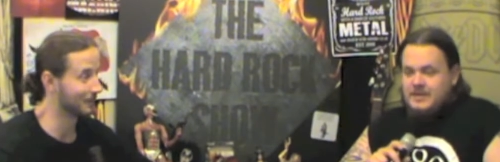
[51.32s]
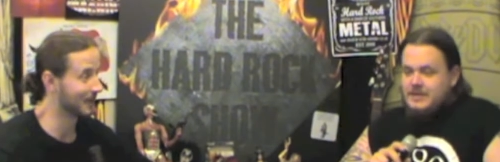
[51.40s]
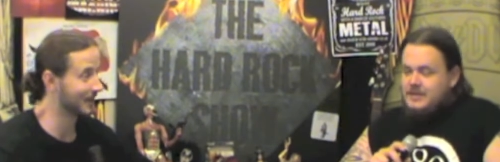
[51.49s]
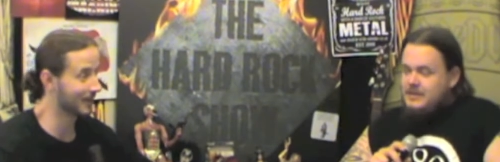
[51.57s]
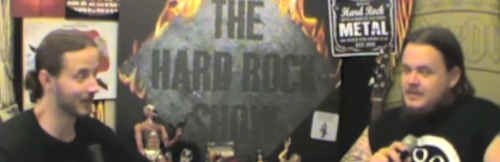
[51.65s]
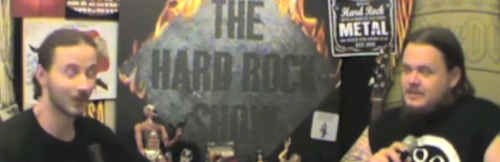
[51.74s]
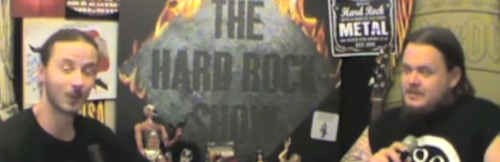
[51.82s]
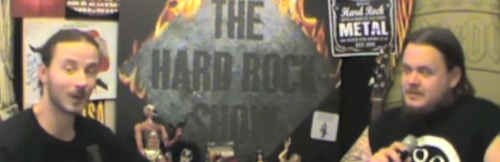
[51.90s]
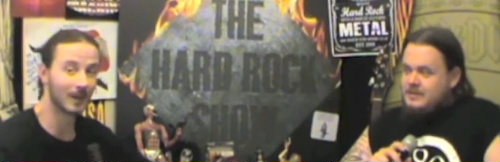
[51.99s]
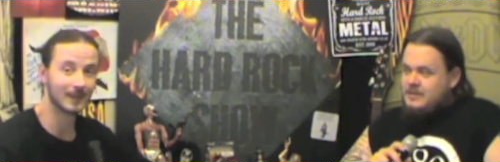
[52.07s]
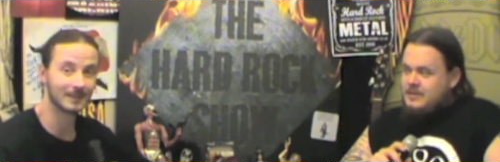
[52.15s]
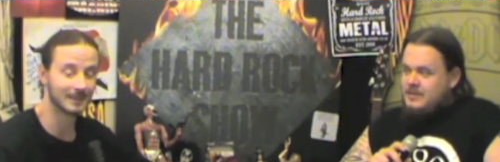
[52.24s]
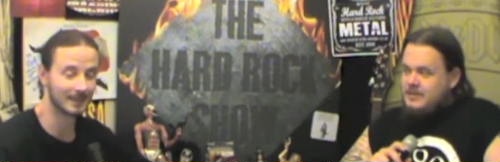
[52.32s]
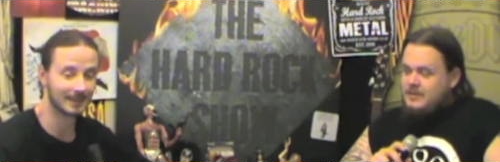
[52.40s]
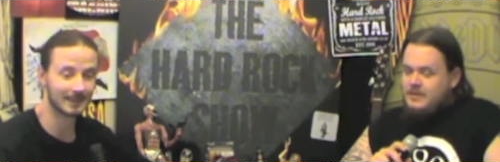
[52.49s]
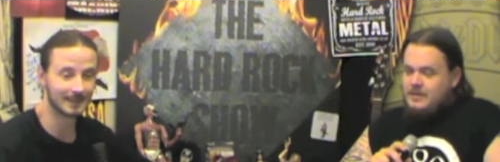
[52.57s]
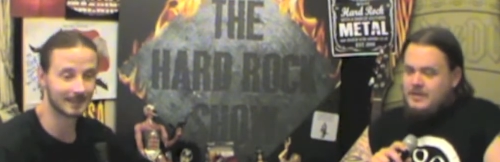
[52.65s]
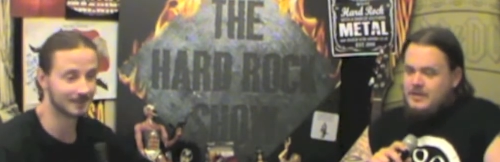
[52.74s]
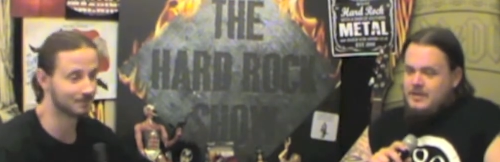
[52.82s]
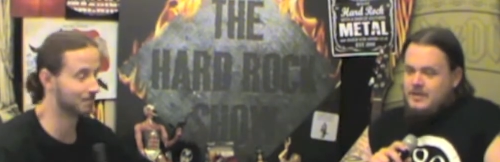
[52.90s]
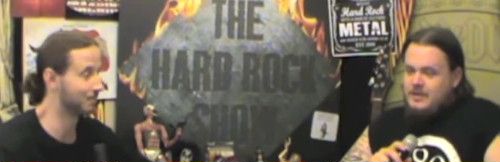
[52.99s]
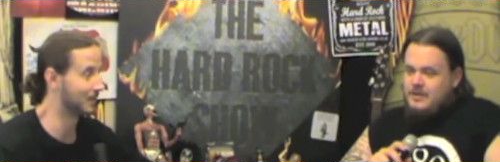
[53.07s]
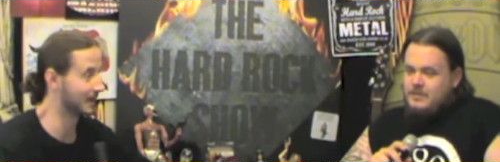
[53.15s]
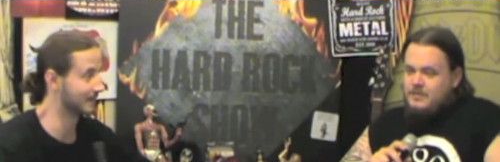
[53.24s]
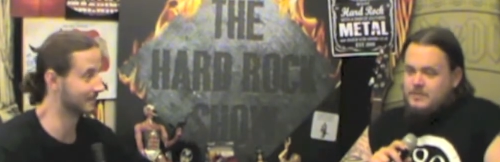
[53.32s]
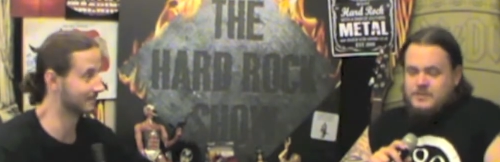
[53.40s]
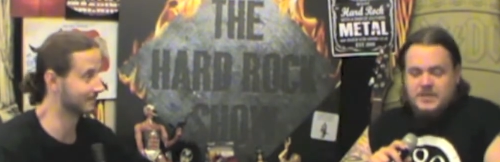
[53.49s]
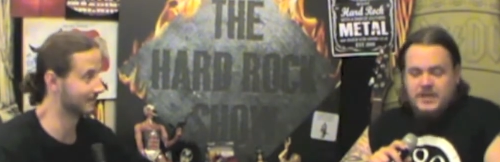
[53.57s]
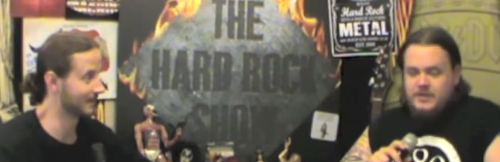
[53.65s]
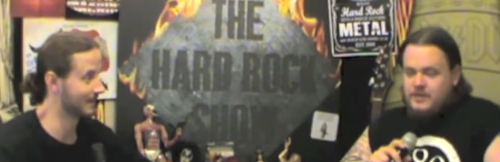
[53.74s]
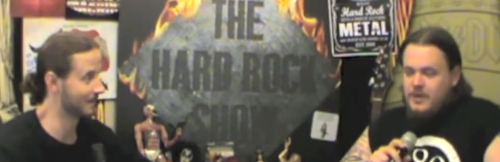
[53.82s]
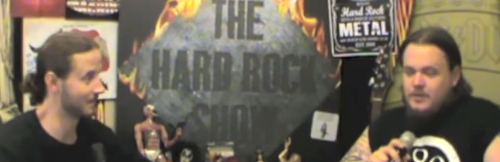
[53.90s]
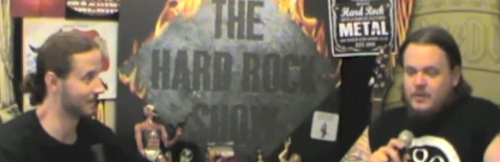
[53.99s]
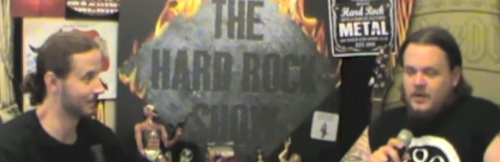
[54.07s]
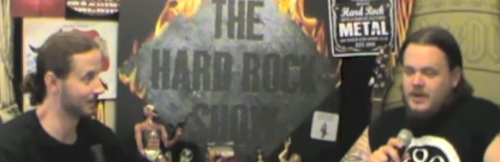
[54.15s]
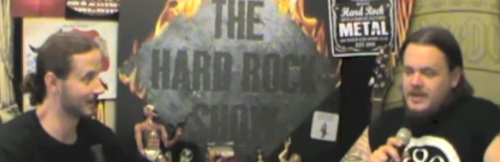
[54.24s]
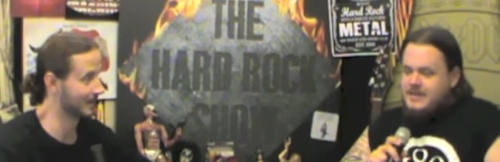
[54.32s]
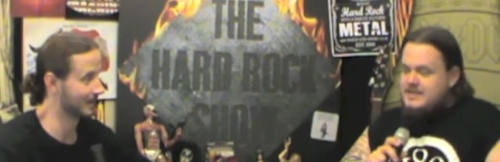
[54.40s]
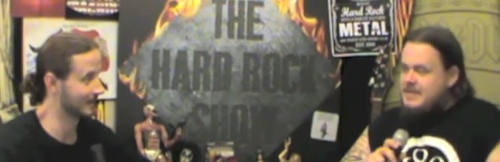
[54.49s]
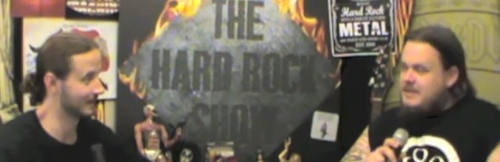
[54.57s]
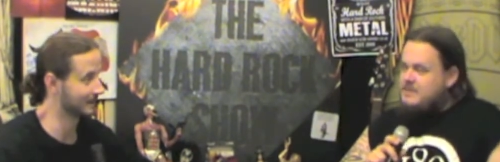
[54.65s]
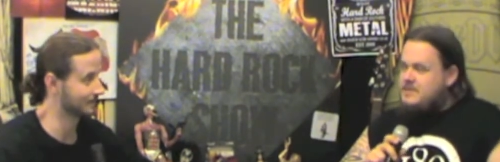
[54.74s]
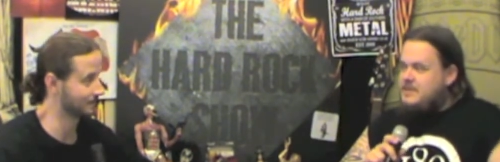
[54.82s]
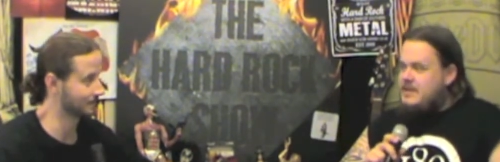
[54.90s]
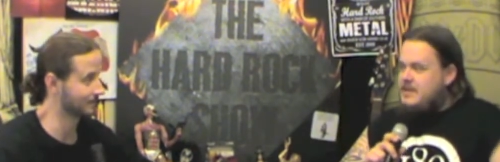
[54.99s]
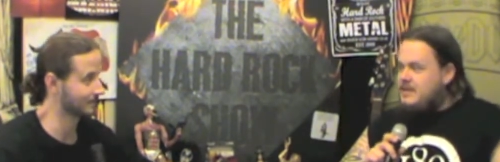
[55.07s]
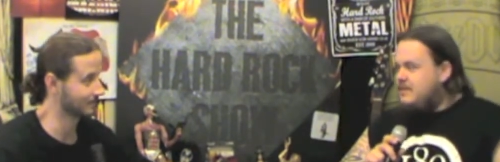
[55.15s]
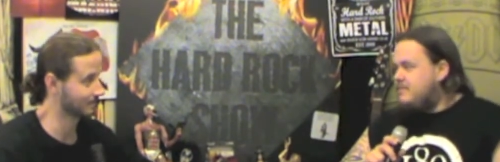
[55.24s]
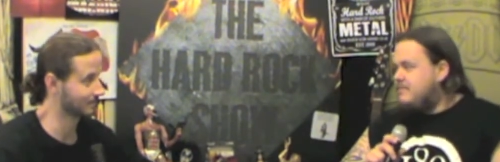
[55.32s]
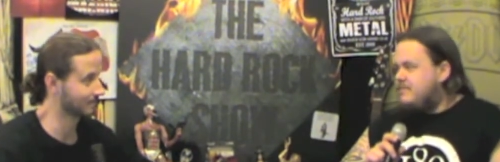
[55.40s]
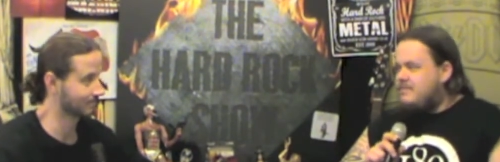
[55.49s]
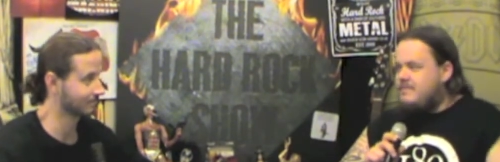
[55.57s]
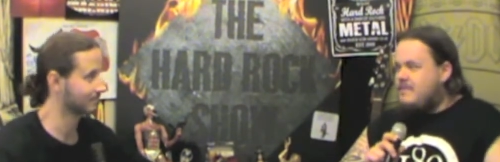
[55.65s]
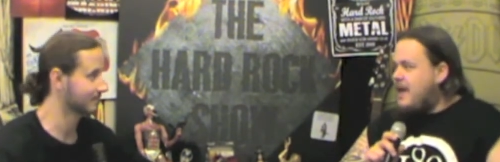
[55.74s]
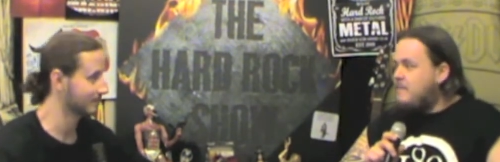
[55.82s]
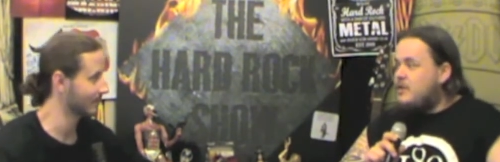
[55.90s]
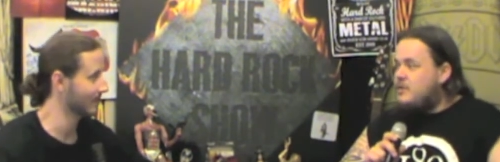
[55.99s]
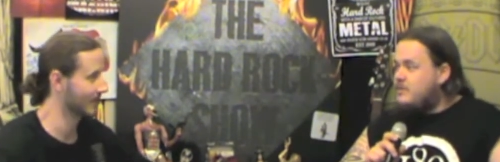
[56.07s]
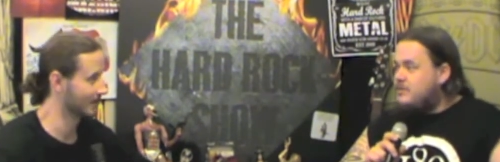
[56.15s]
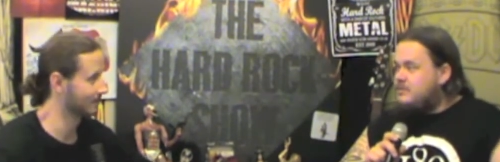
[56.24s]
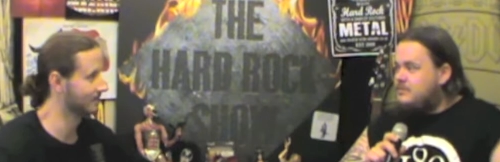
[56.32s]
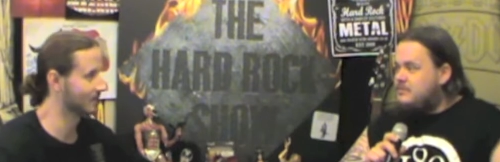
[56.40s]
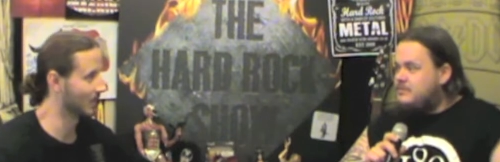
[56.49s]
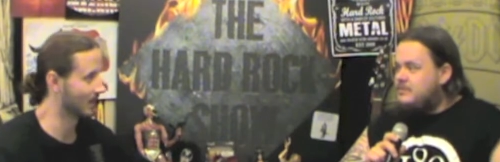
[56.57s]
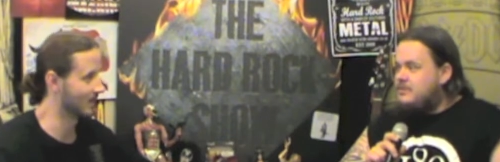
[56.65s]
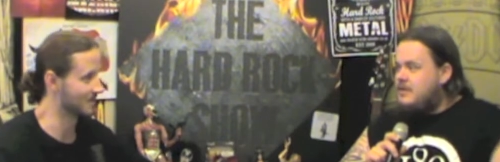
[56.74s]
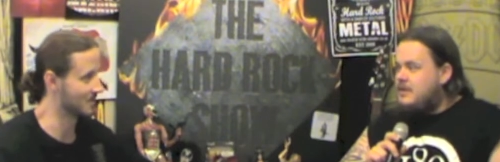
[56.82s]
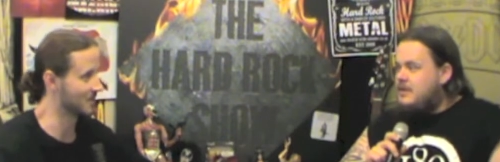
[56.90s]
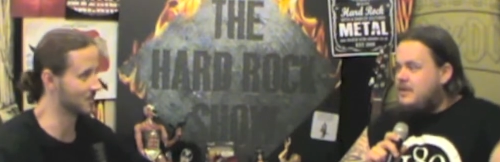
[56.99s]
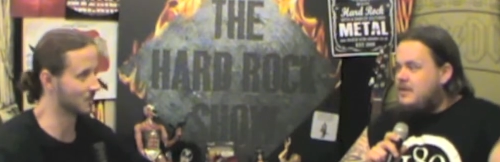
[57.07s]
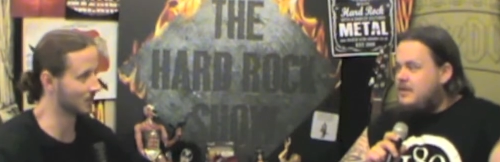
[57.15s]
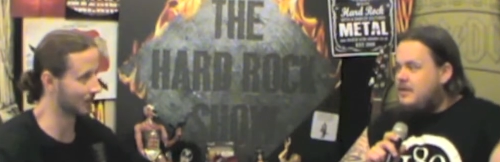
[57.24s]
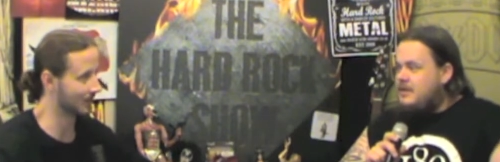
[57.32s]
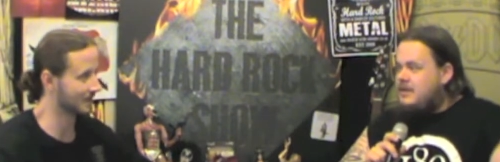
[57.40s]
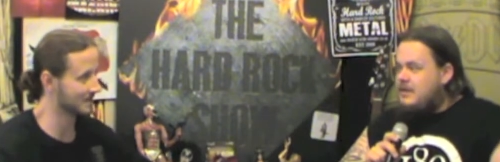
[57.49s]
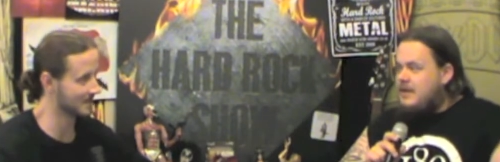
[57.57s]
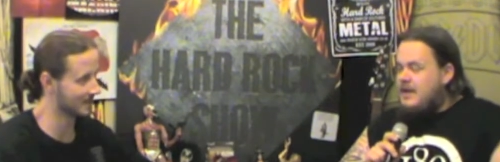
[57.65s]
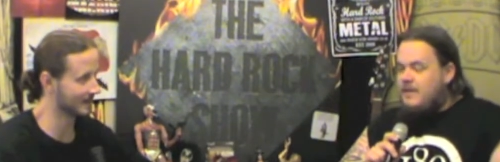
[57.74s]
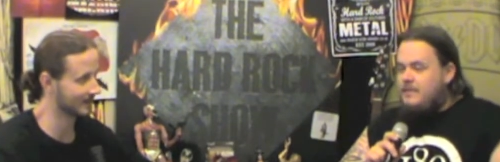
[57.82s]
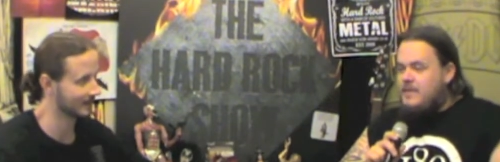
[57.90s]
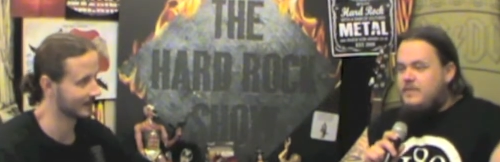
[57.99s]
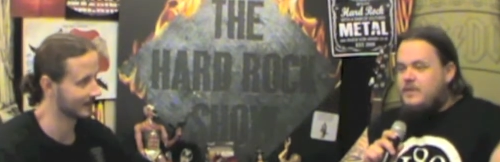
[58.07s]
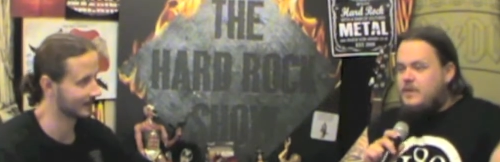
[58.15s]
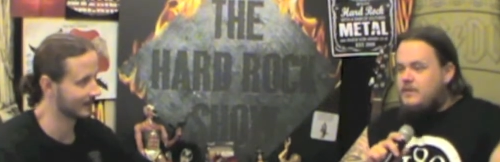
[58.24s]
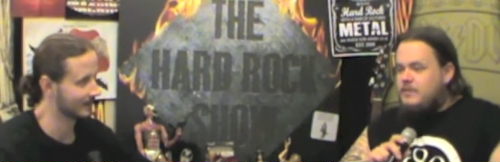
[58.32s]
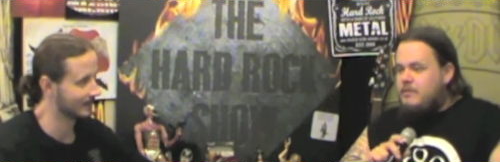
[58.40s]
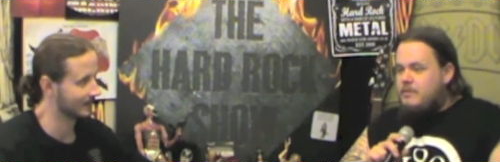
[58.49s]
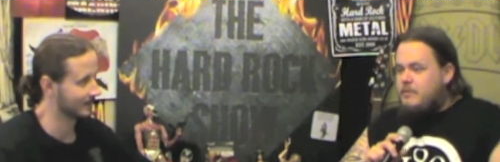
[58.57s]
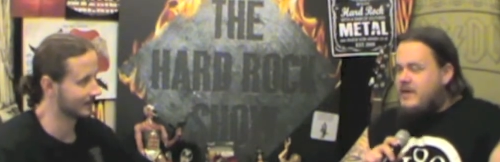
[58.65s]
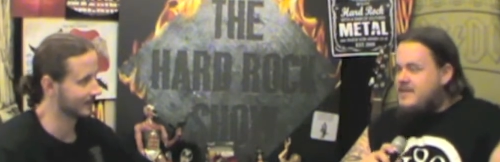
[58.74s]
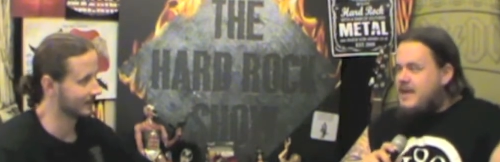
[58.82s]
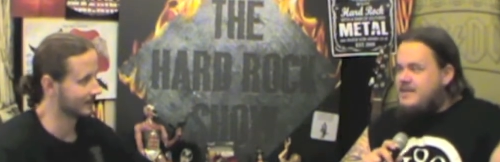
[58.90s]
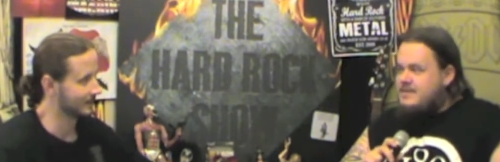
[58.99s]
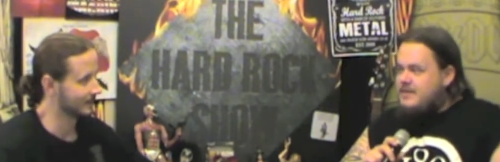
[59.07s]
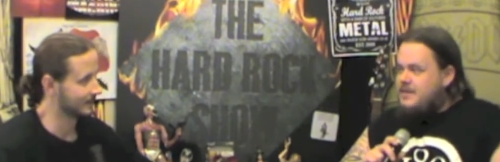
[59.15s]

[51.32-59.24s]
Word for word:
Speaker 1: we don't know why. Uh, but
Speaker 2: don't know why.
Speaker 1: It seems to be amicable. One of those mutual things. Yeah. Um, they've
Speaker 2: got three dates